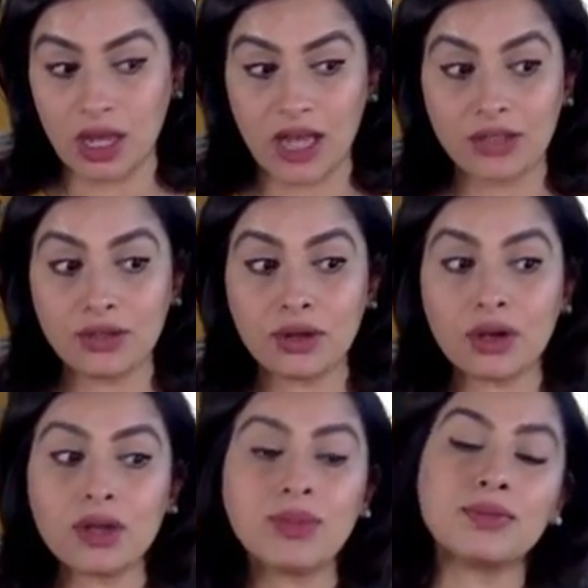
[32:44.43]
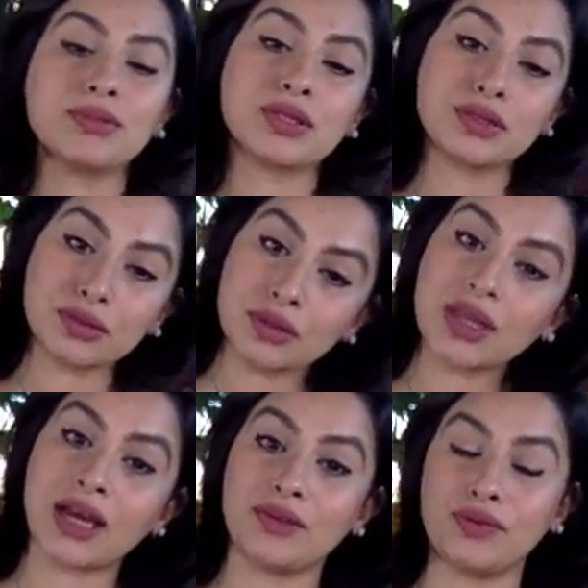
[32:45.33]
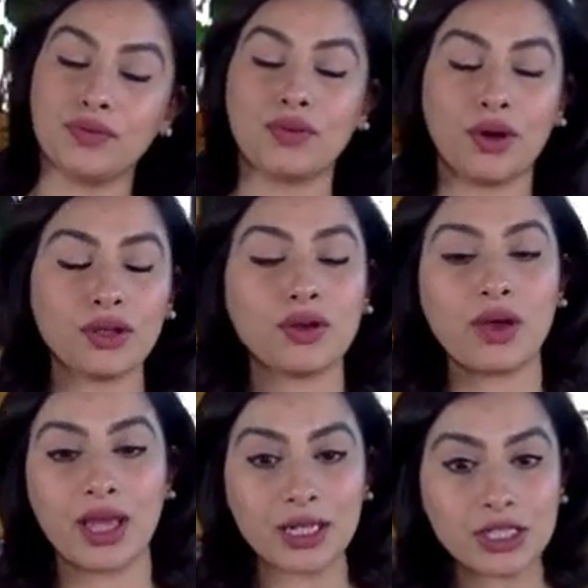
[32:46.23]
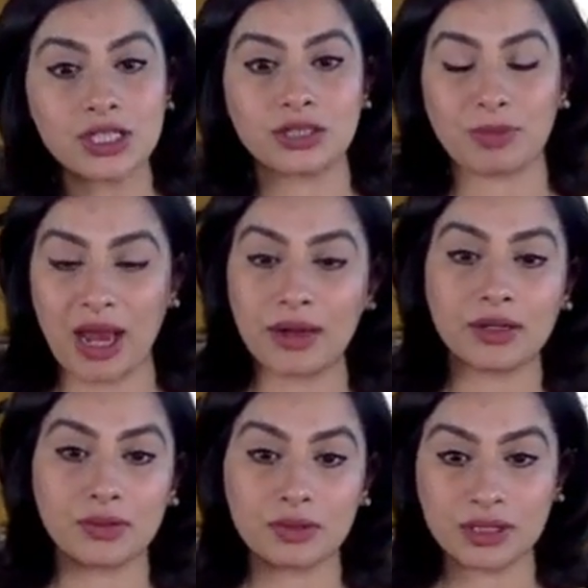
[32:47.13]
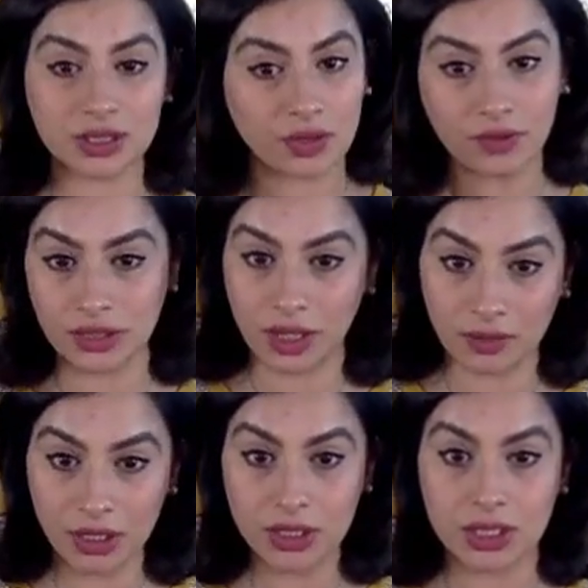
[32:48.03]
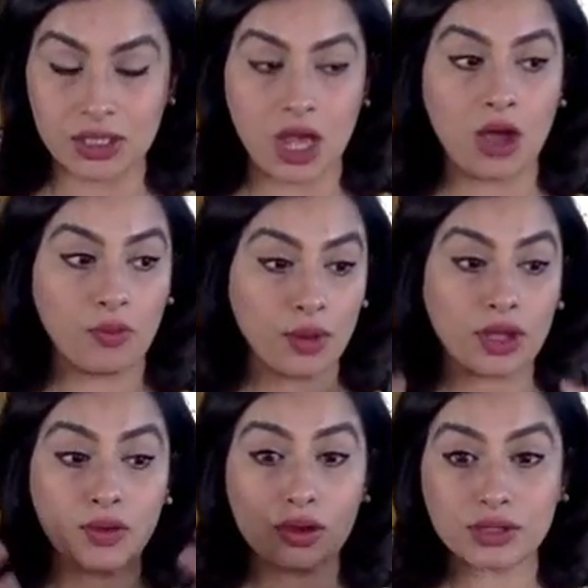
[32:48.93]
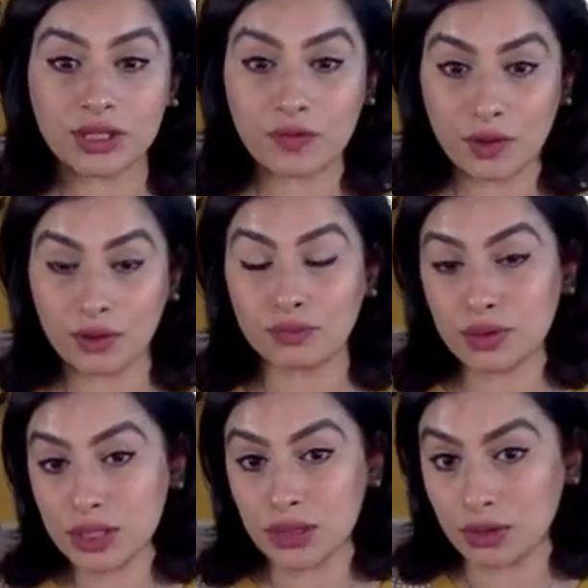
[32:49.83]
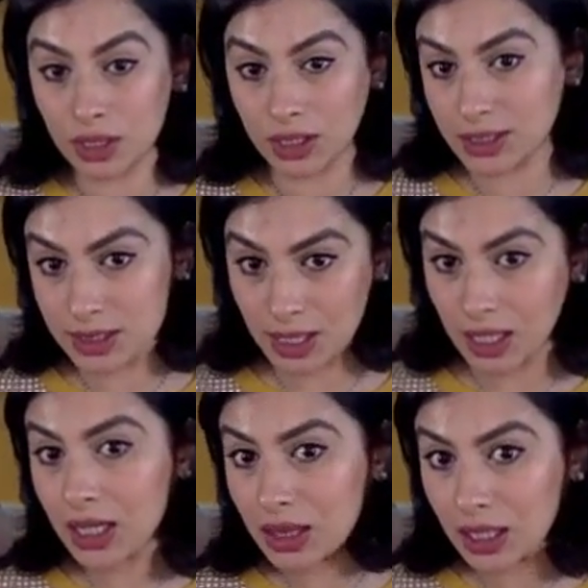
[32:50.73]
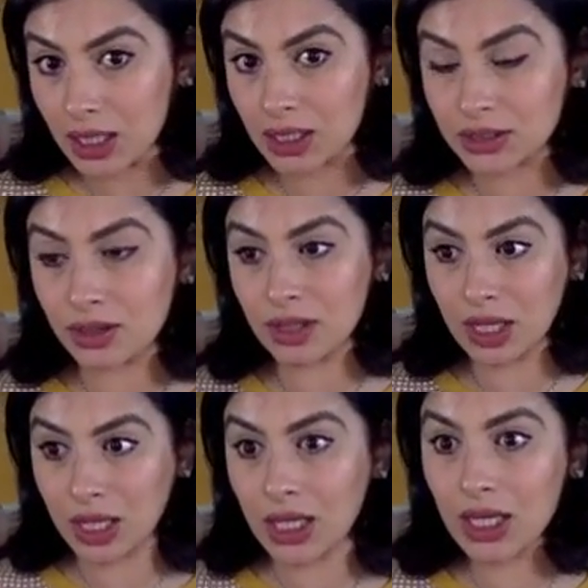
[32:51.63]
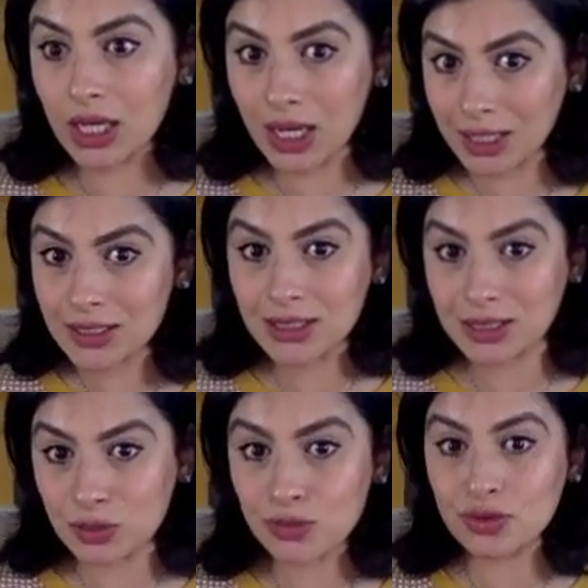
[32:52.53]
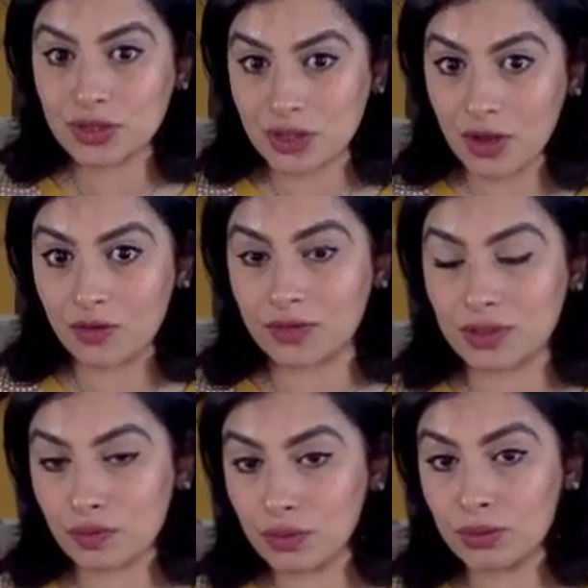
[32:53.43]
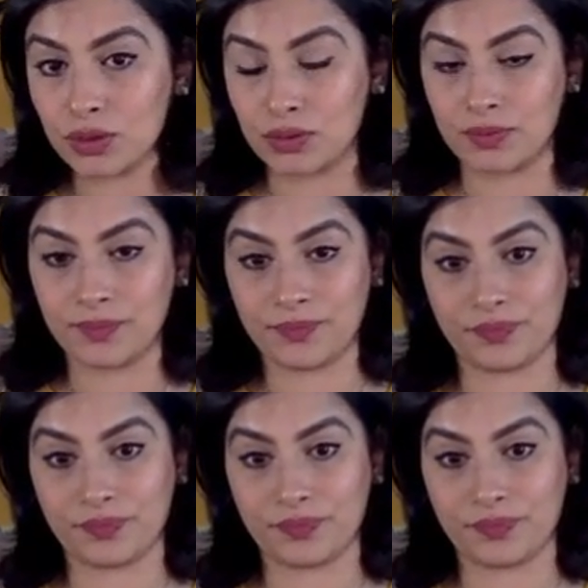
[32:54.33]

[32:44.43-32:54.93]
And you're not going to be able to do that if you've got your energies plowed in all these different directions where you yourself are not rooted or connected to anything. So get connected to yourself this full moon.